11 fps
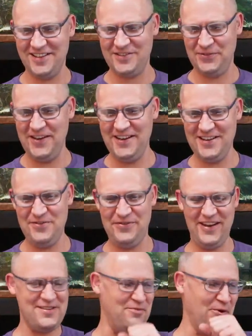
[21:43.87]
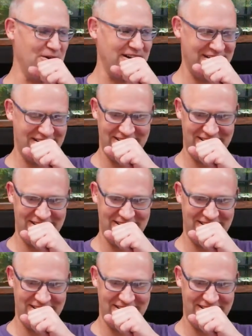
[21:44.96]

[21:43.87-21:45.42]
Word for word: not definitive anymore,